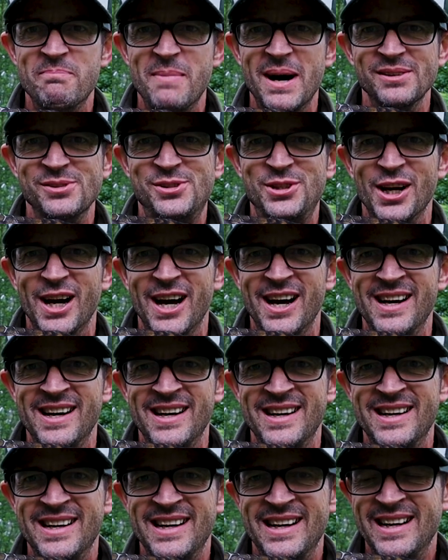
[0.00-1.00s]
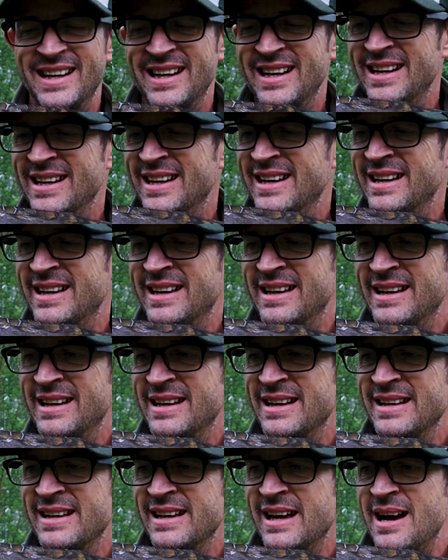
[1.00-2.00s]
muncher.
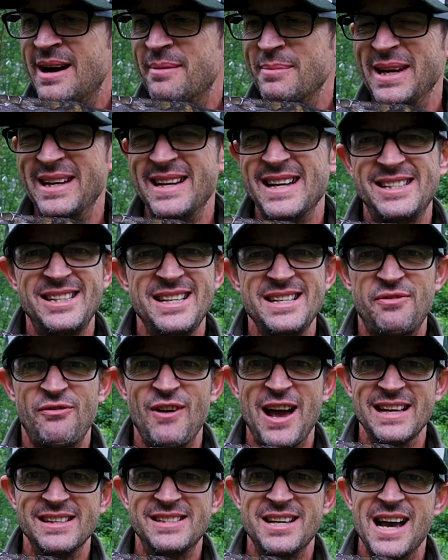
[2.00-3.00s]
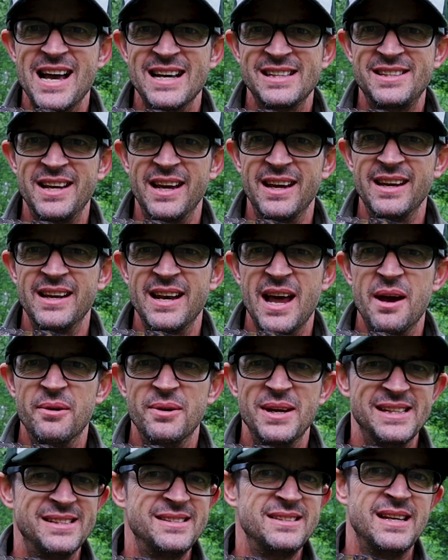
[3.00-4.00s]
I mean, this is fantastic, you know,
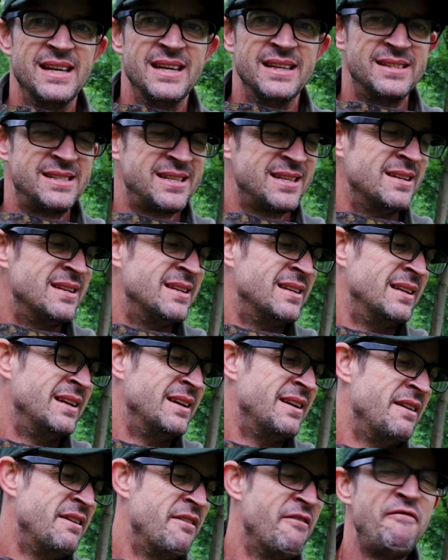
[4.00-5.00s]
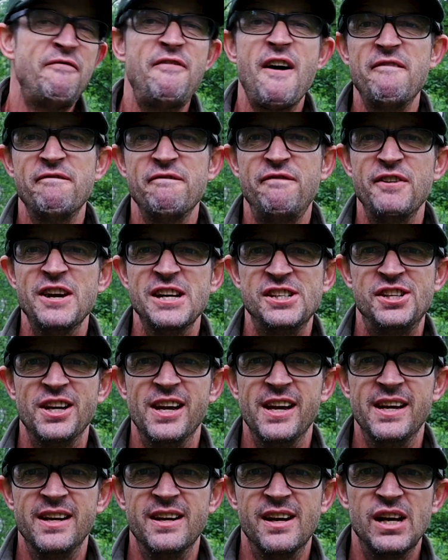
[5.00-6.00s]
it's fun
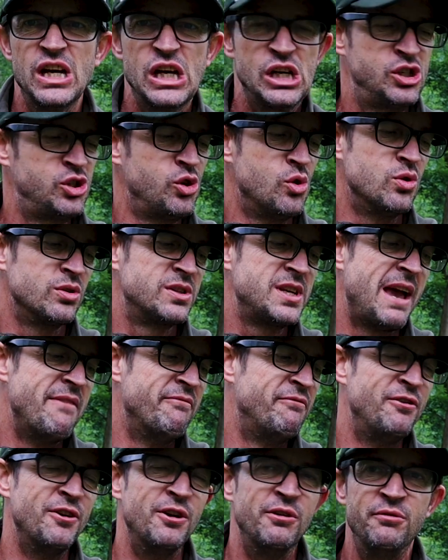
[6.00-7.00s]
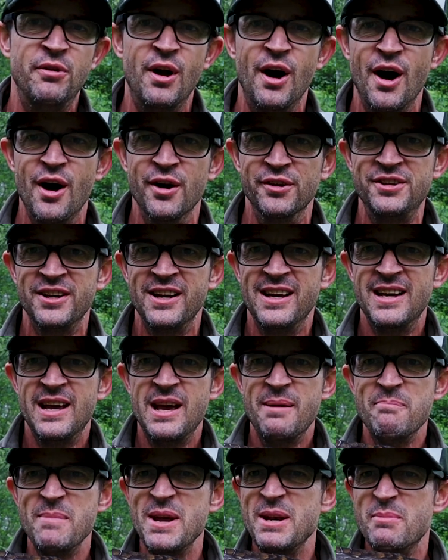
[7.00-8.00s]
fishing, a short 10-foot rod,
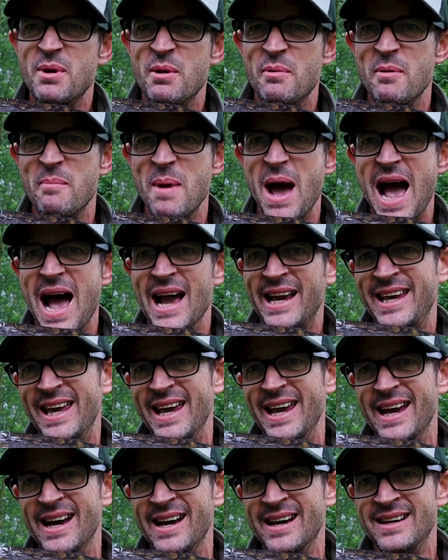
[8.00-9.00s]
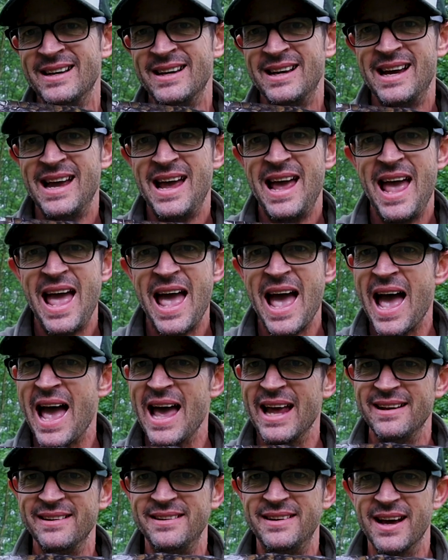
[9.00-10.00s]
minimum amount of gear,
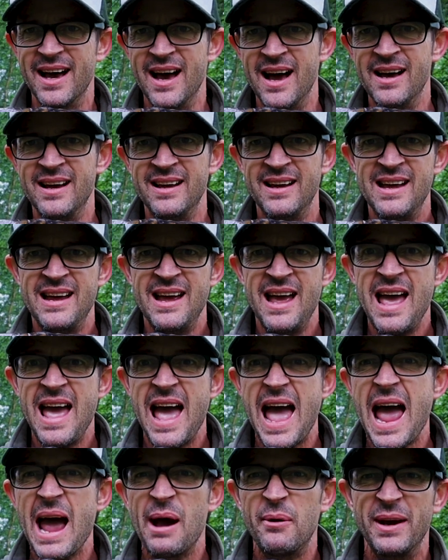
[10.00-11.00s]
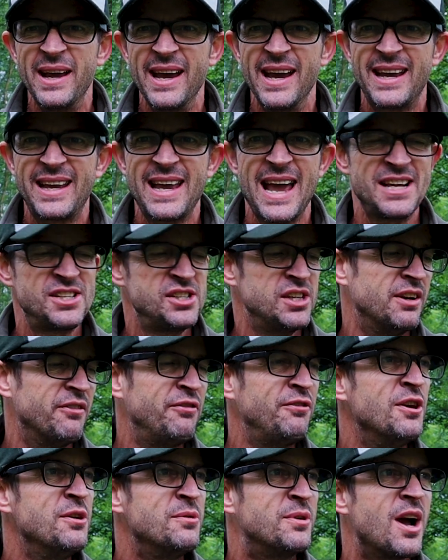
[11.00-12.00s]
and out here catching a
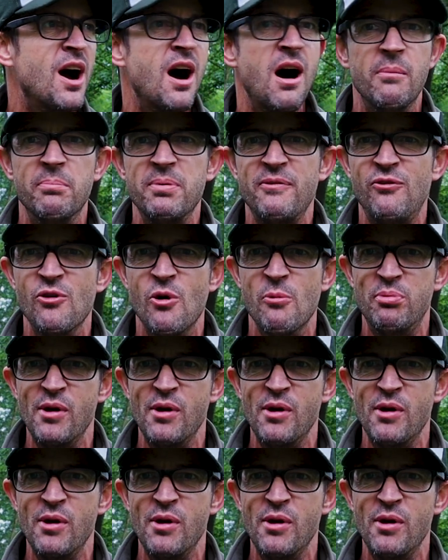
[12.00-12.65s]
few carp before